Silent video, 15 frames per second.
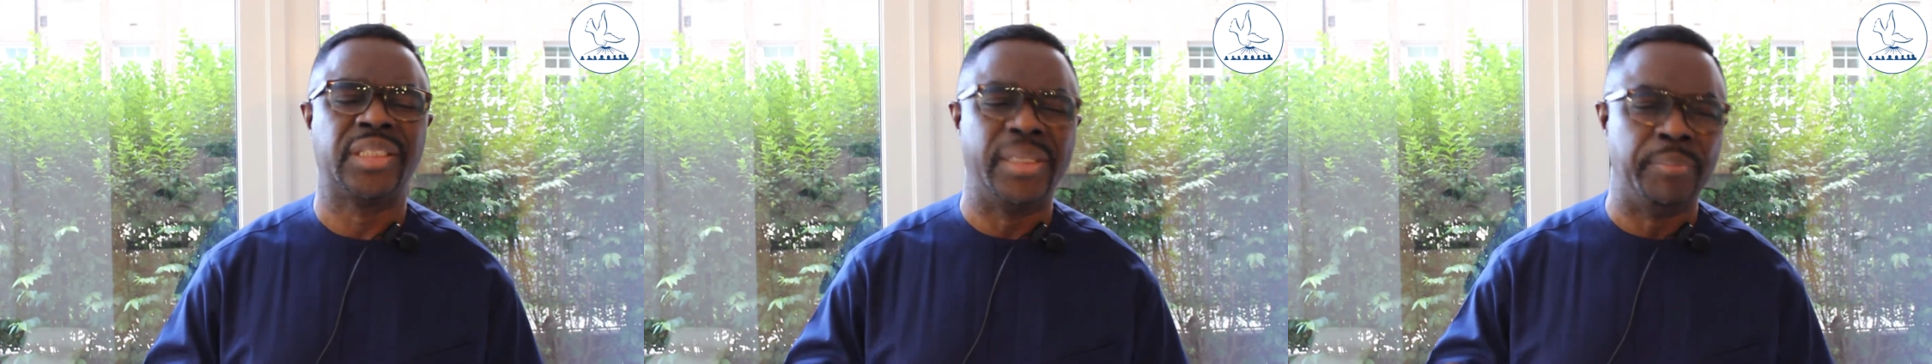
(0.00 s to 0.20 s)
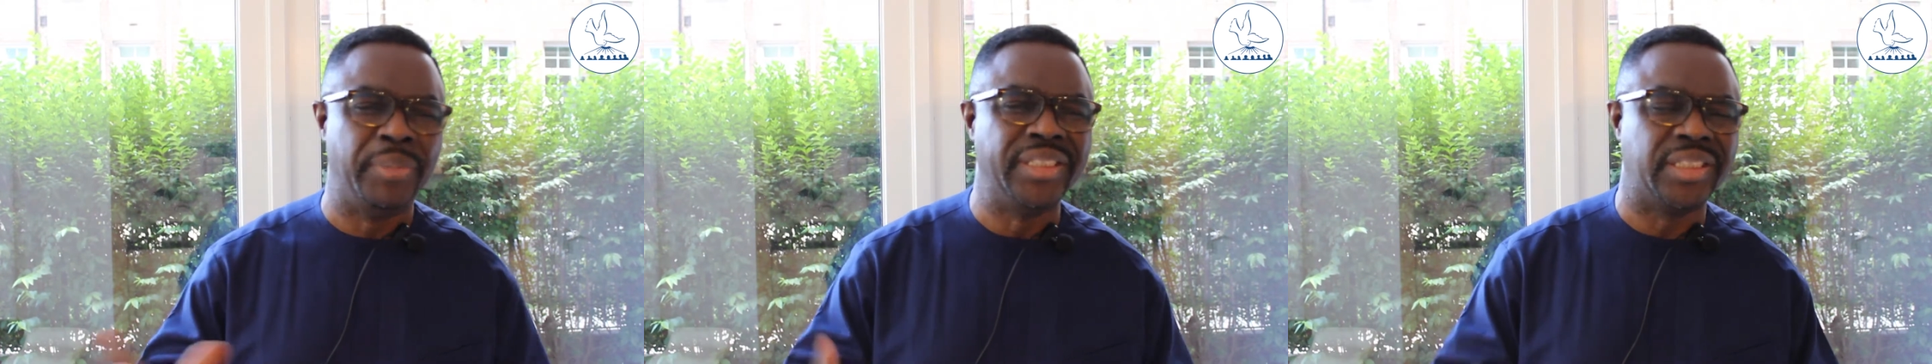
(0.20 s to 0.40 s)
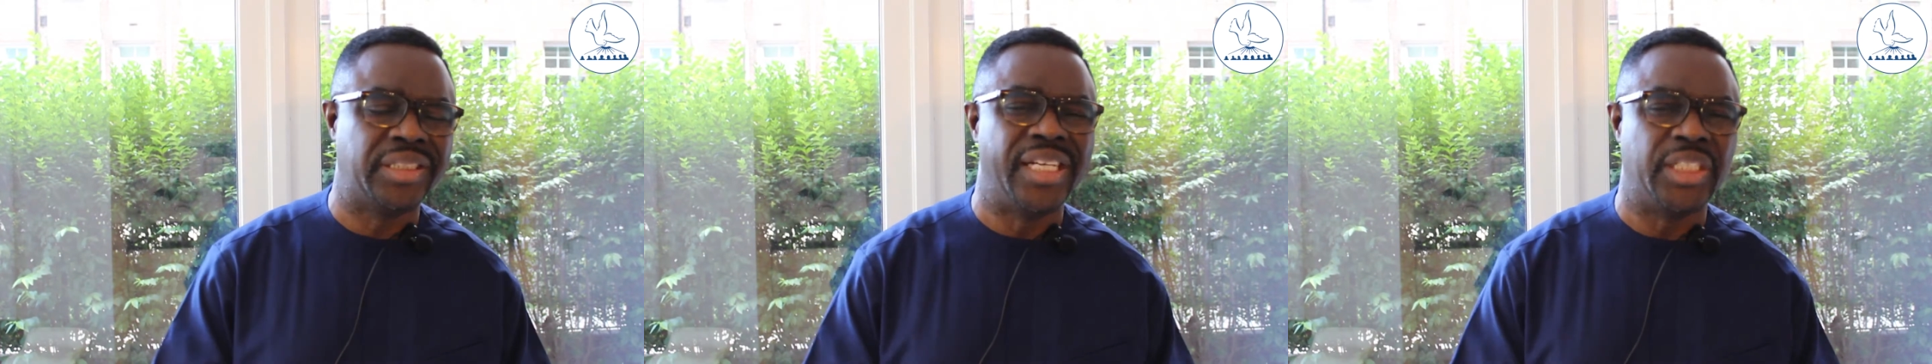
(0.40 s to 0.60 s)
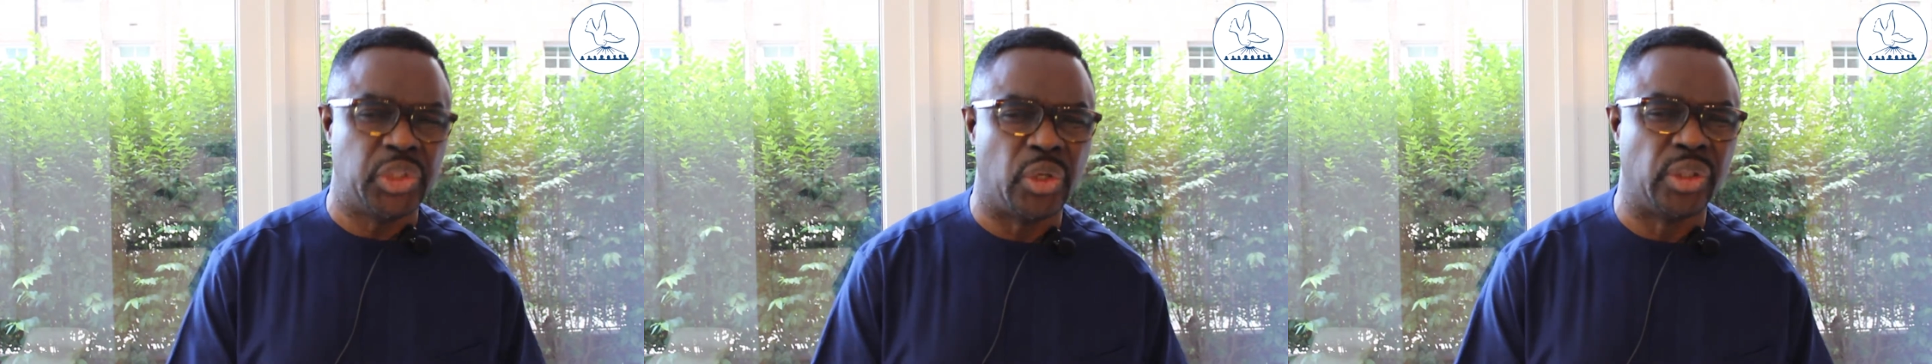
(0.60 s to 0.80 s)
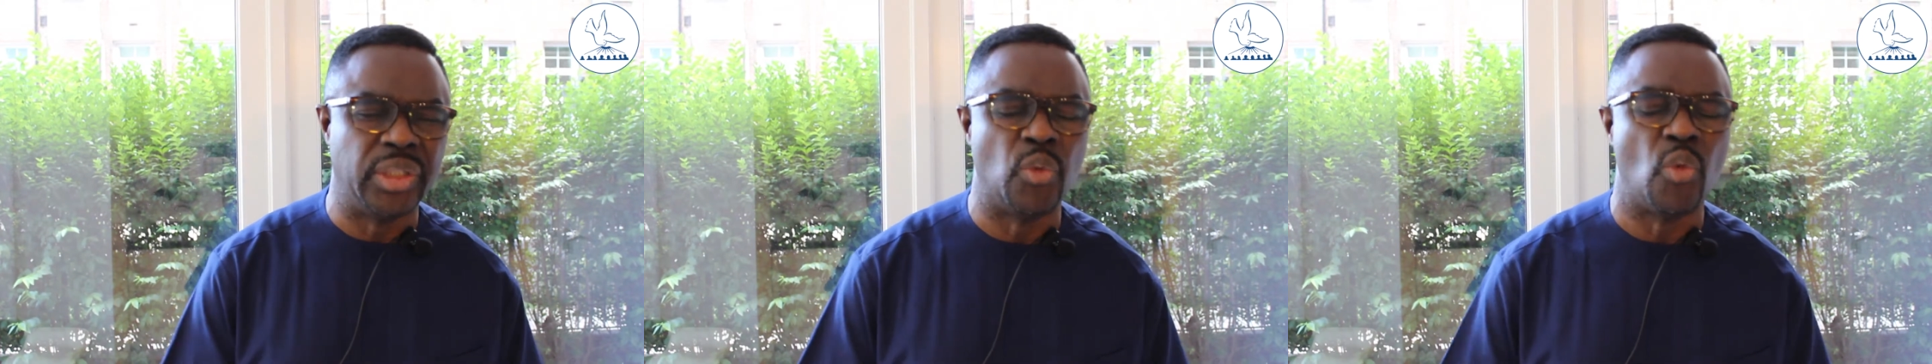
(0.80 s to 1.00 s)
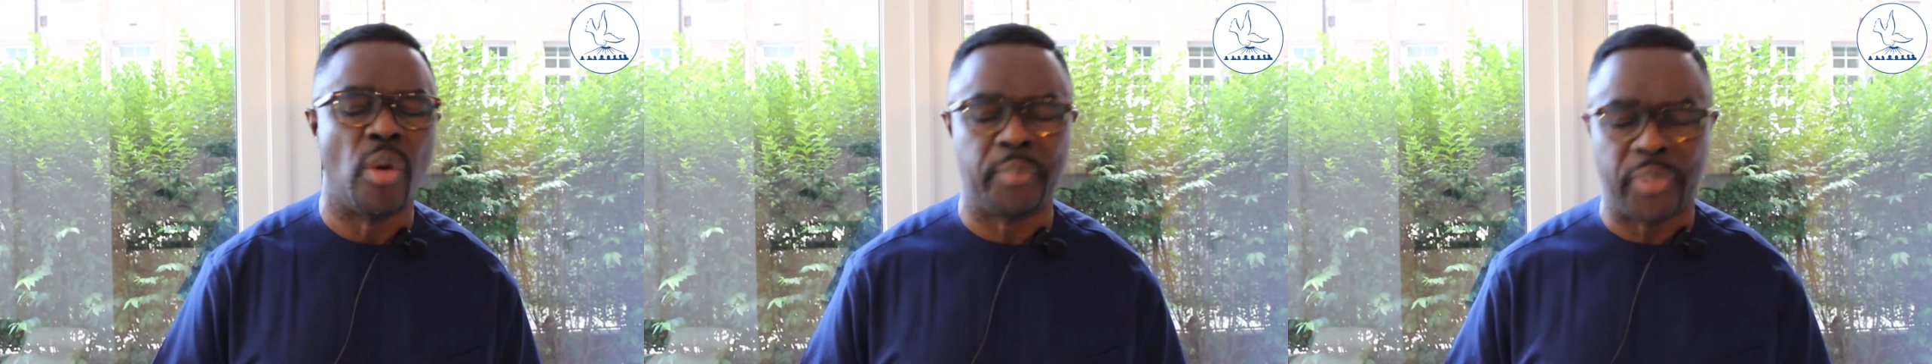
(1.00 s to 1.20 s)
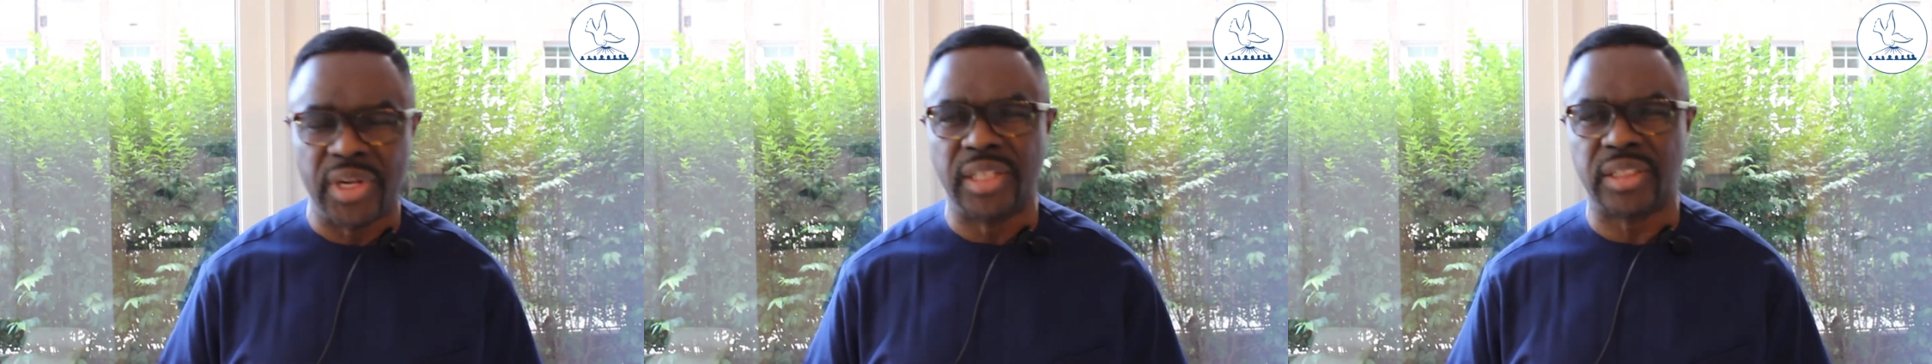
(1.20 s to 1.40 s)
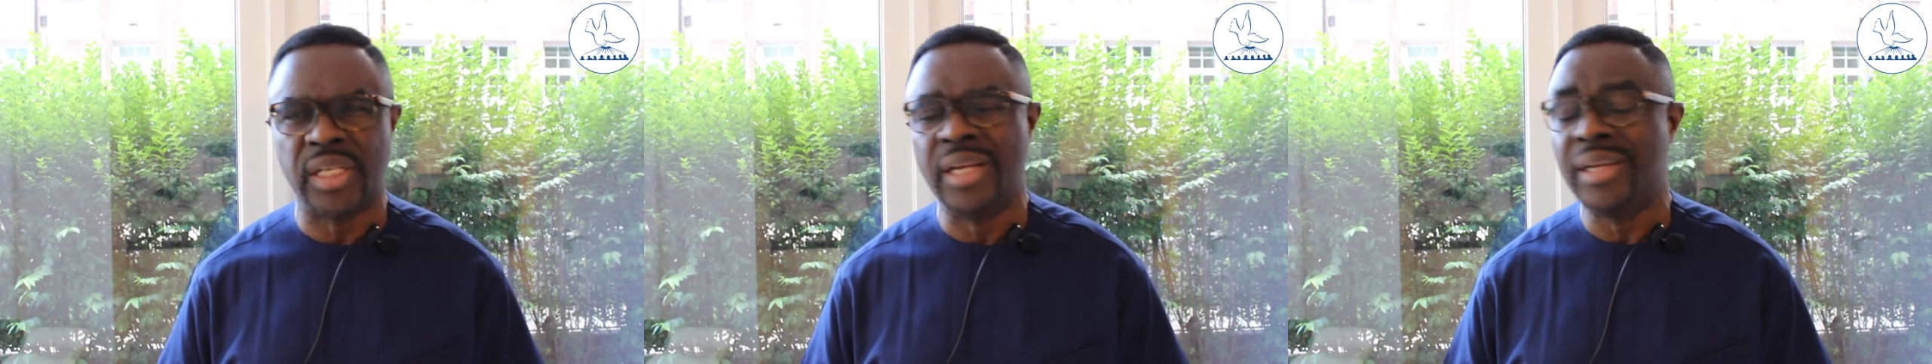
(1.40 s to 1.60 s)
being stationed in one
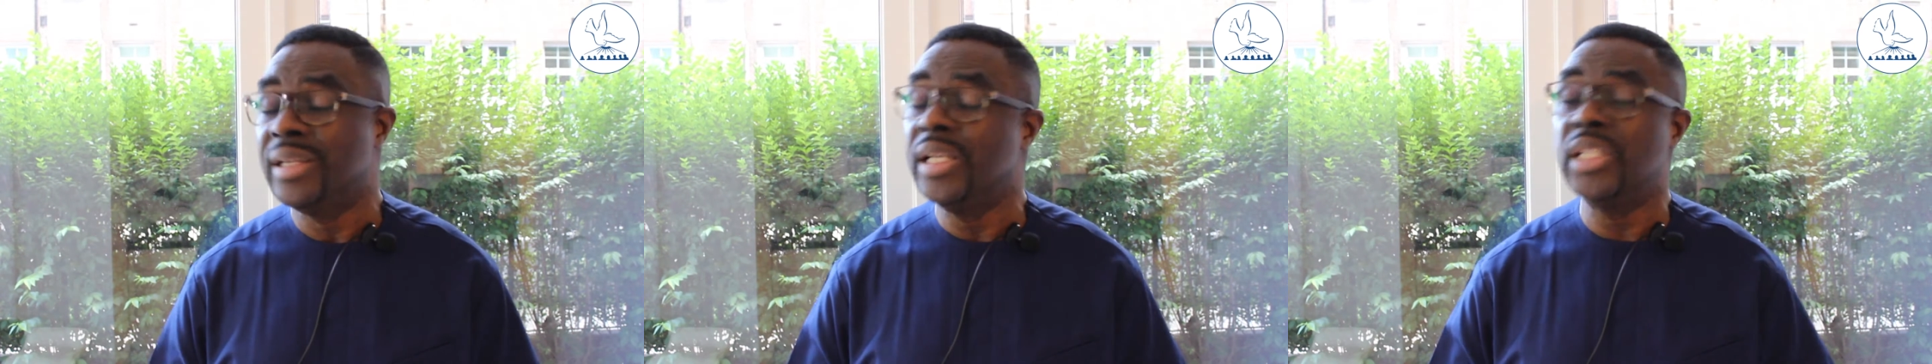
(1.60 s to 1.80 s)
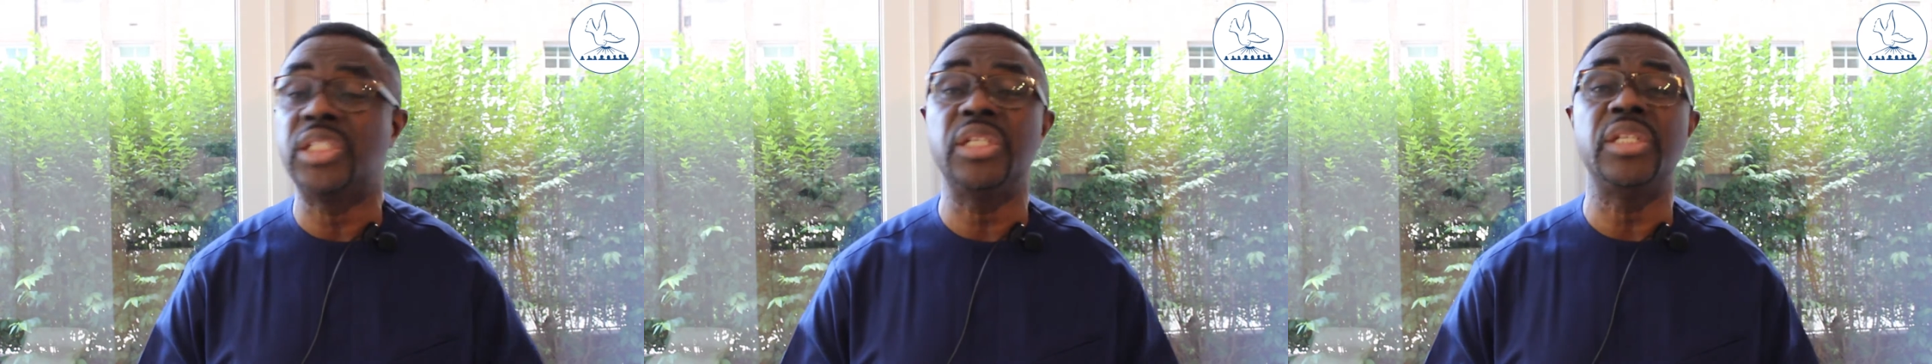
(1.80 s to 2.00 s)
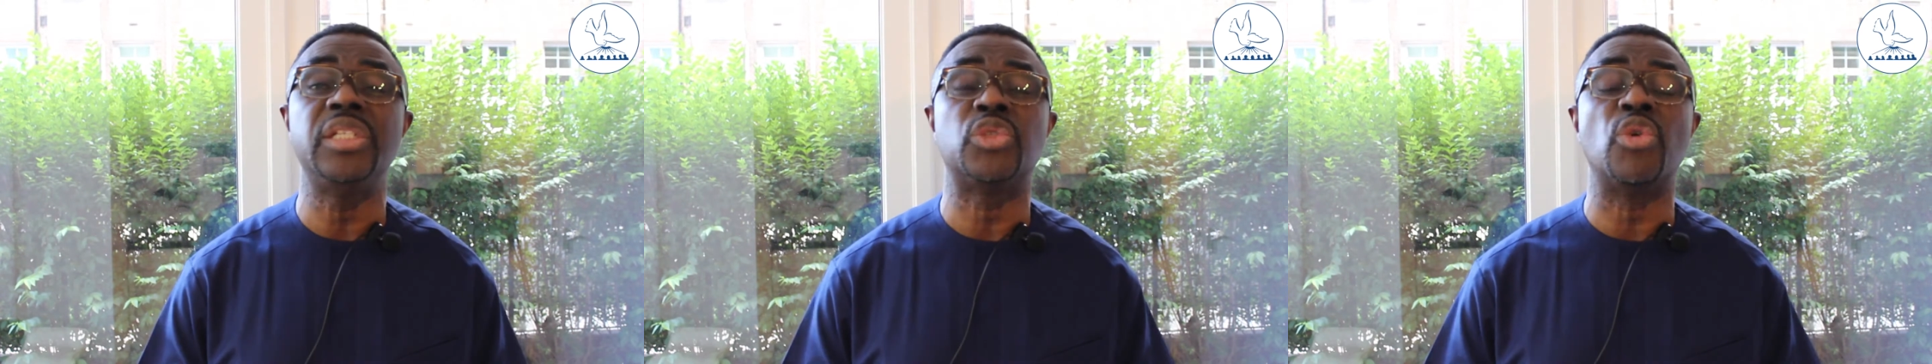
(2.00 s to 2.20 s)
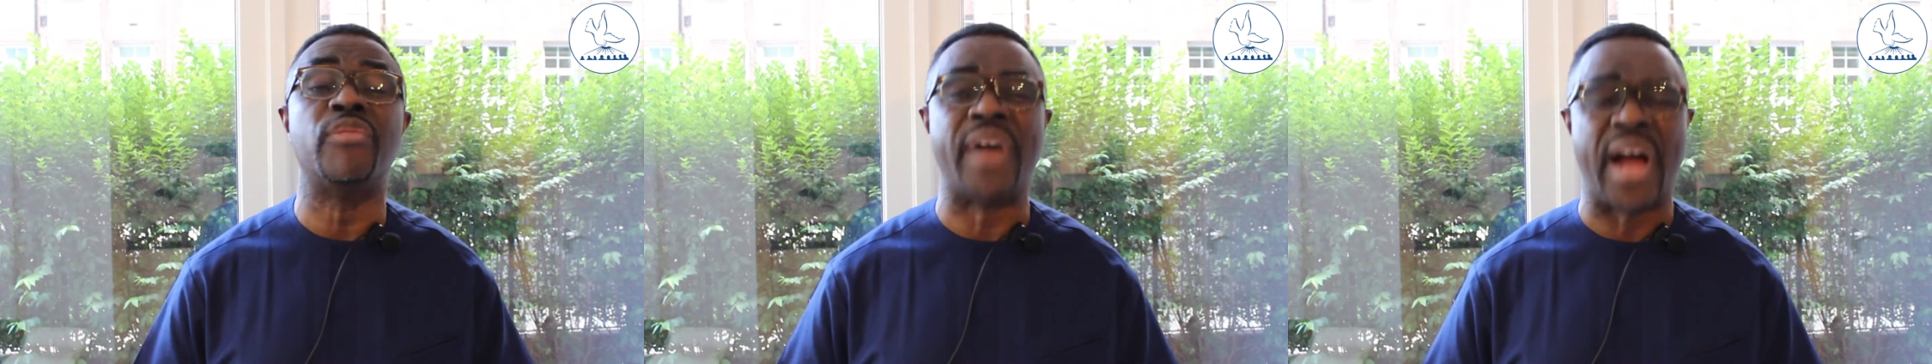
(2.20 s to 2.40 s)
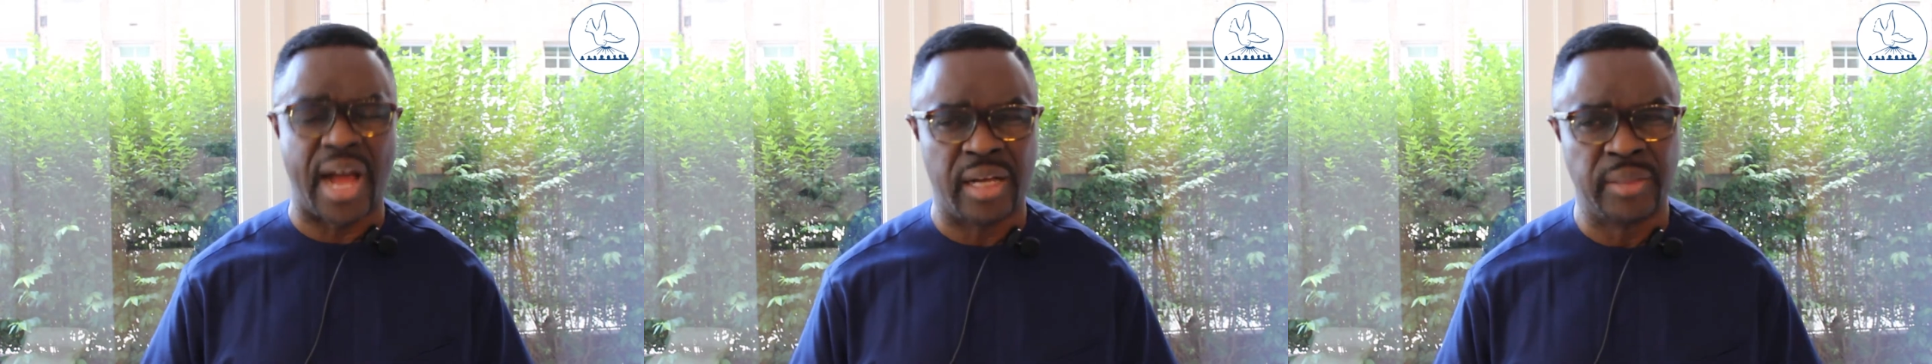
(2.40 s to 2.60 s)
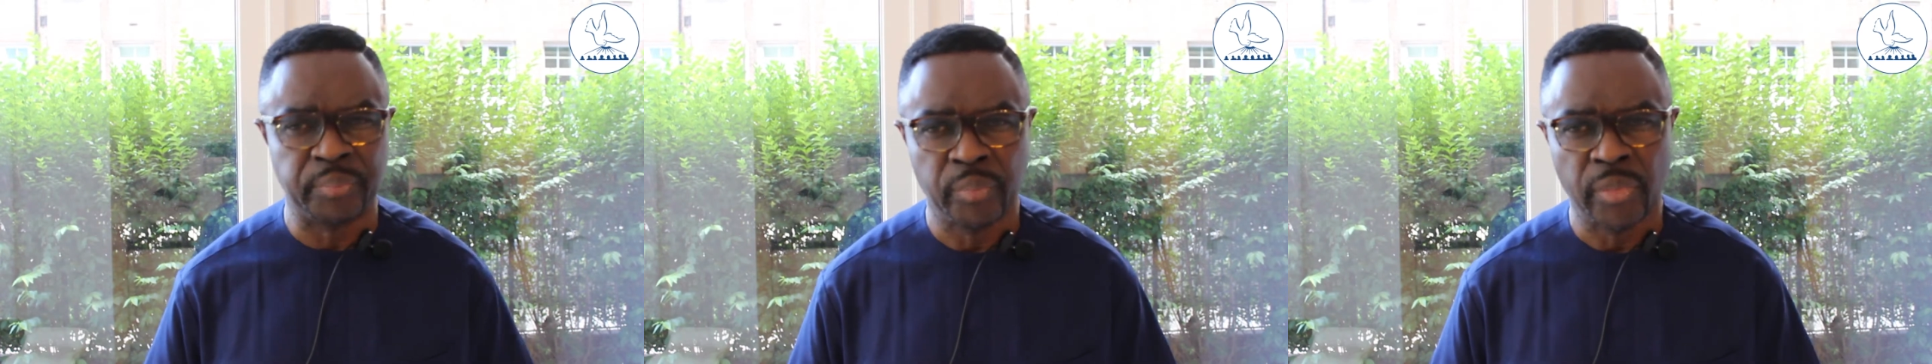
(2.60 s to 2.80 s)
place is over.